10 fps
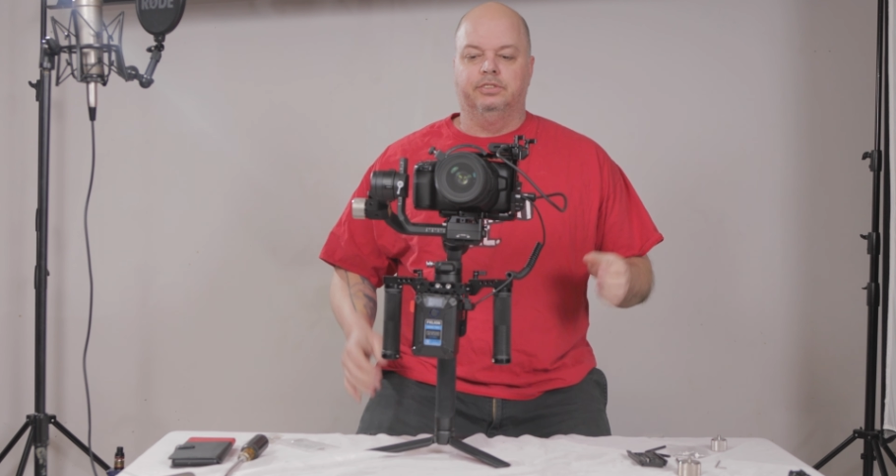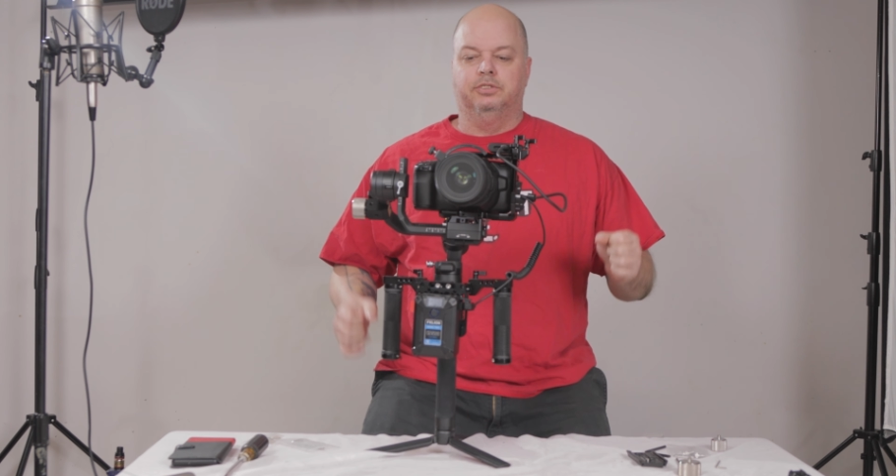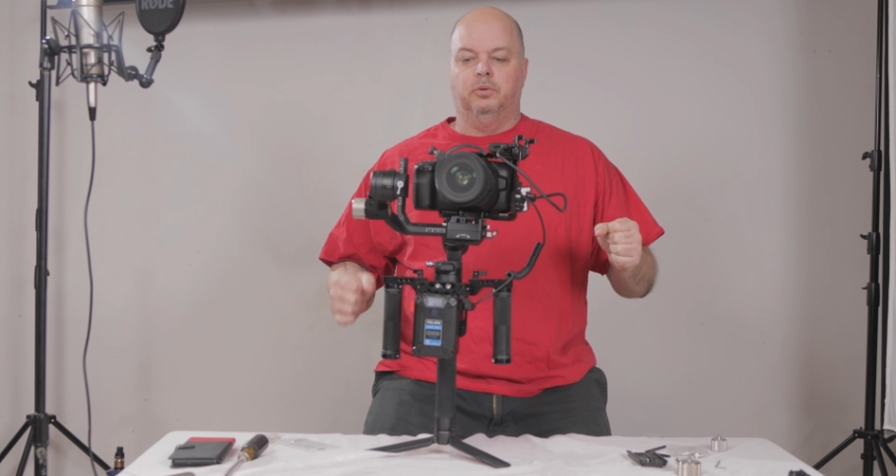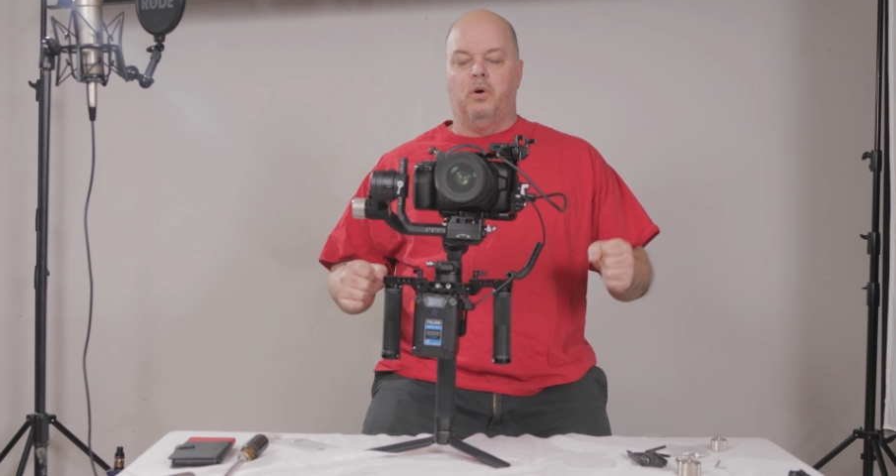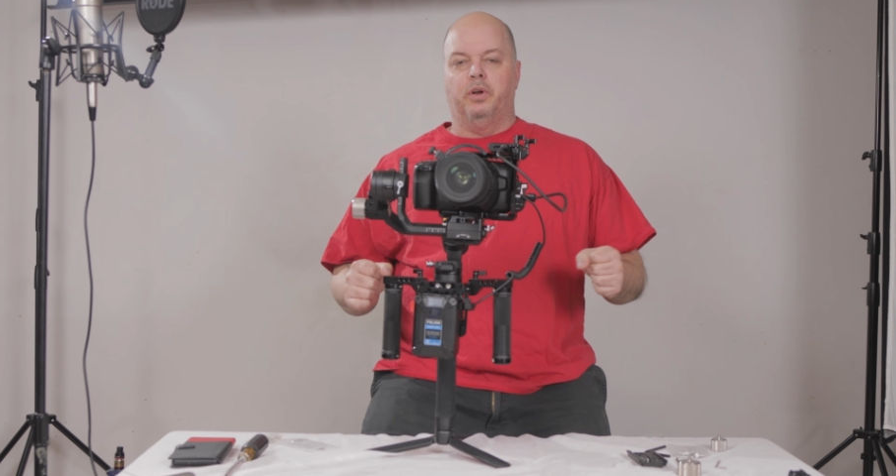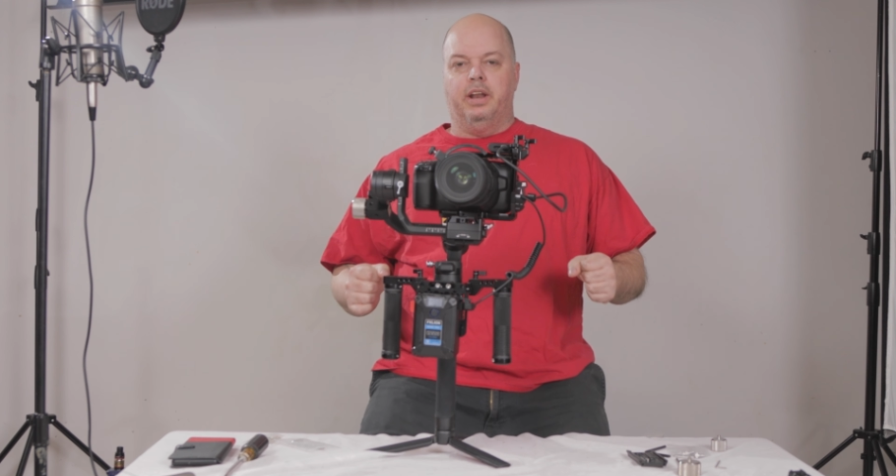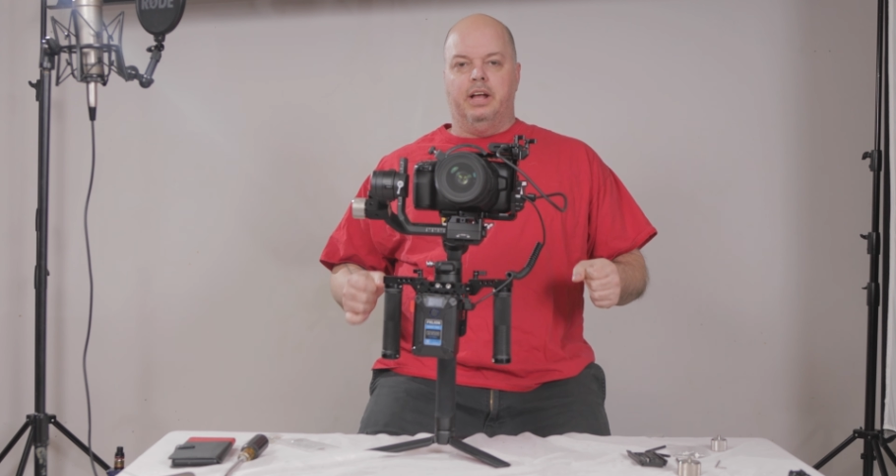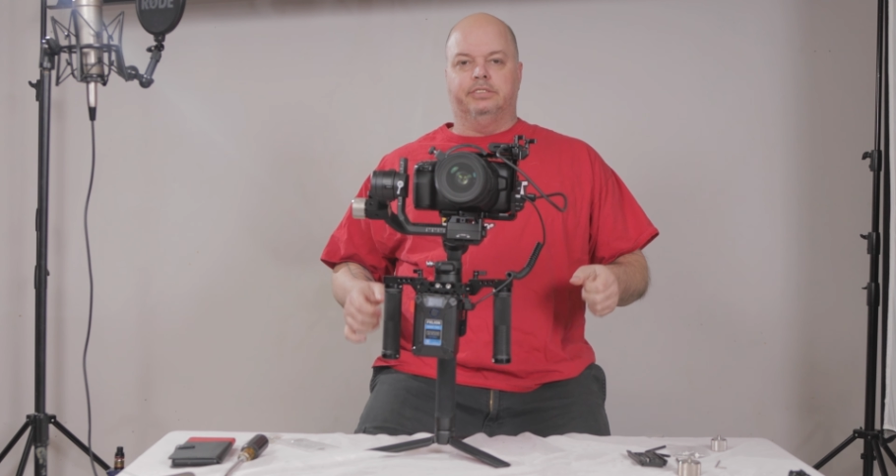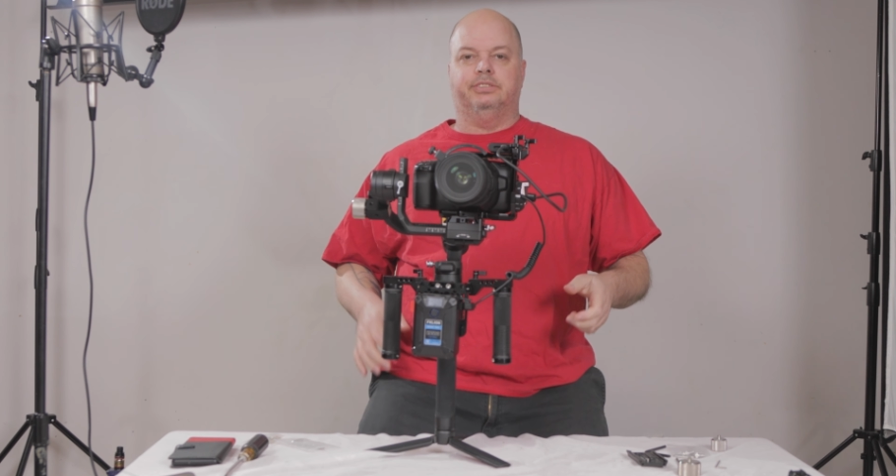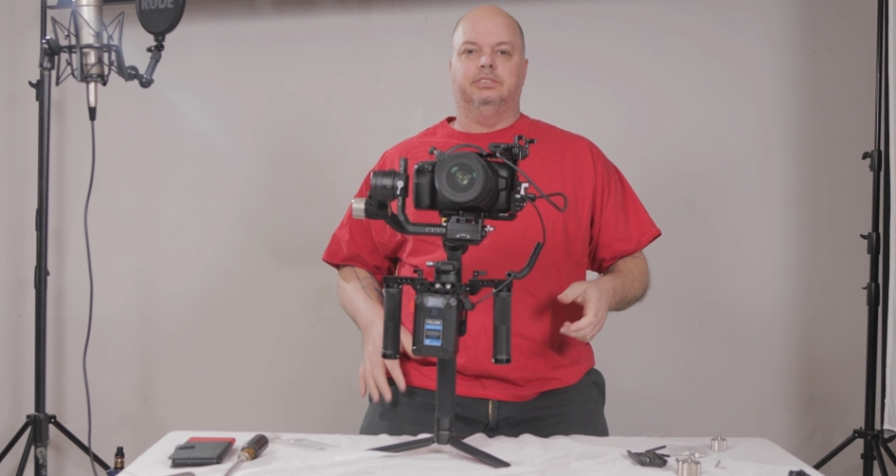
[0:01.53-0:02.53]
is the Ronin
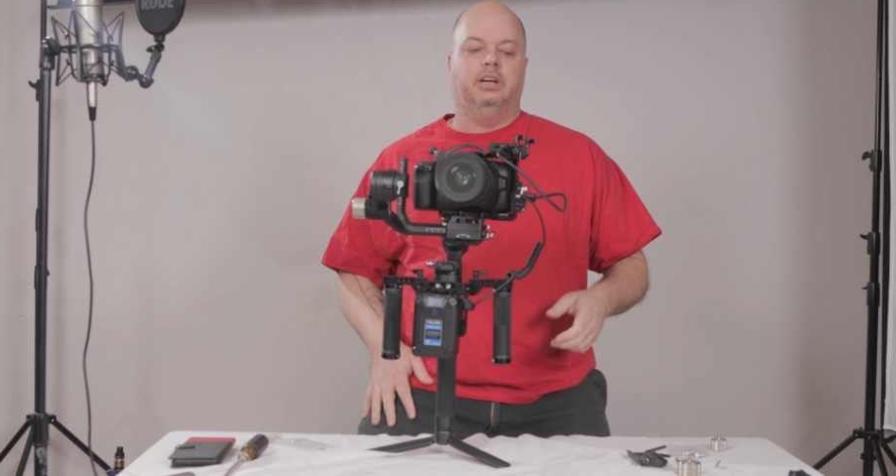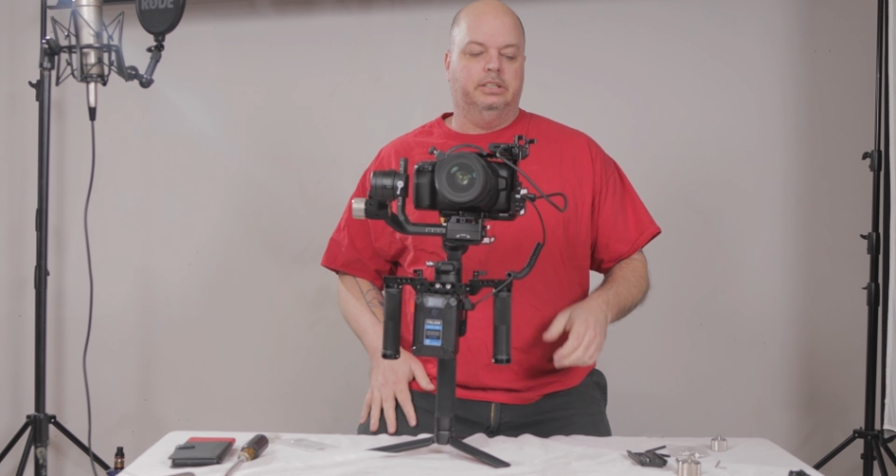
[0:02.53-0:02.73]
S.